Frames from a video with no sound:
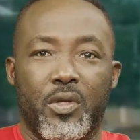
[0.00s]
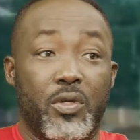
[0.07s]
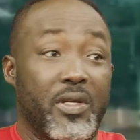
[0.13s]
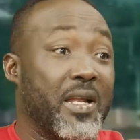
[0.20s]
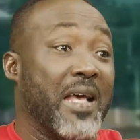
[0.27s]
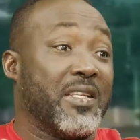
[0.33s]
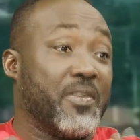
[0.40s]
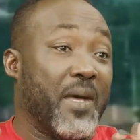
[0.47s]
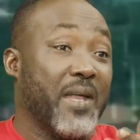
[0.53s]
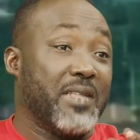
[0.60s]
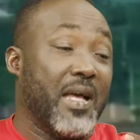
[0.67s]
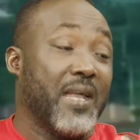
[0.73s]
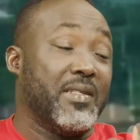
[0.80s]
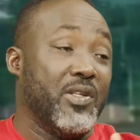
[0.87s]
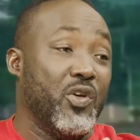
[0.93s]
in as much
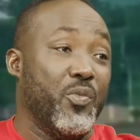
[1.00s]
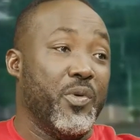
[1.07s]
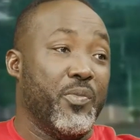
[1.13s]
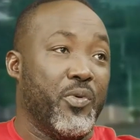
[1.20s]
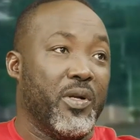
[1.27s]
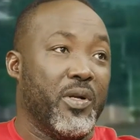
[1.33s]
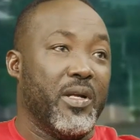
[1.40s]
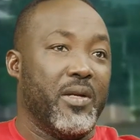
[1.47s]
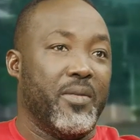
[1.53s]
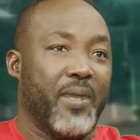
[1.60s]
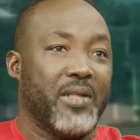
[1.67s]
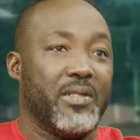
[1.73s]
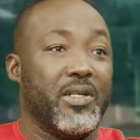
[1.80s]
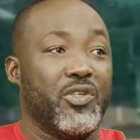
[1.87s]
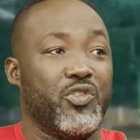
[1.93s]
as they will be bothered,
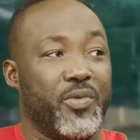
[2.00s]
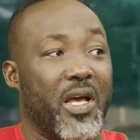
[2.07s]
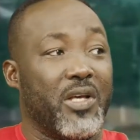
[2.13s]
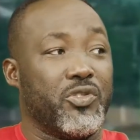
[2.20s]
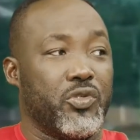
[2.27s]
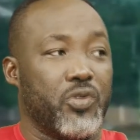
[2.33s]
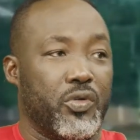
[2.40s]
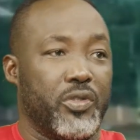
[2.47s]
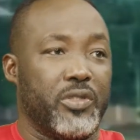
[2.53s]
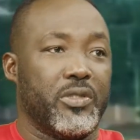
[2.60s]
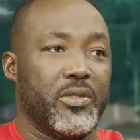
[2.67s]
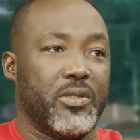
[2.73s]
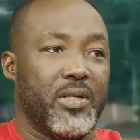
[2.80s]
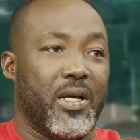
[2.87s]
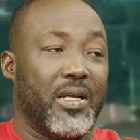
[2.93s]
but they should be assured
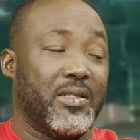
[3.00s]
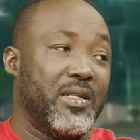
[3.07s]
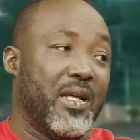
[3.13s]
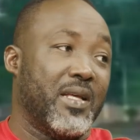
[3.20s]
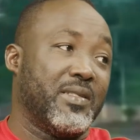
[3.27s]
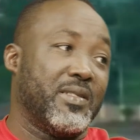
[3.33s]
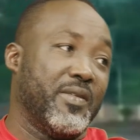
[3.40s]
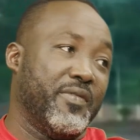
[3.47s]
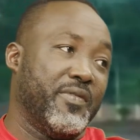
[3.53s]
that their safety